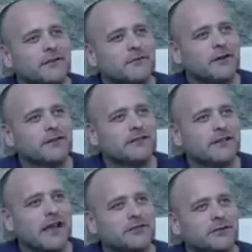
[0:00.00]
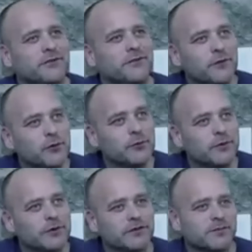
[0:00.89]
what's the actual food
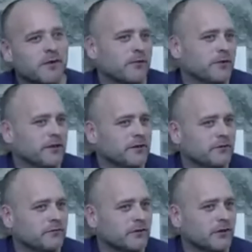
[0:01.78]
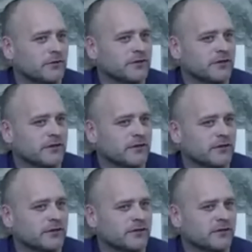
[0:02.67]
bill is probably close
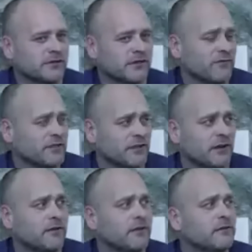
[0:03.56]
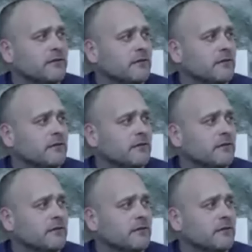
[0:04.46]
to $1,700.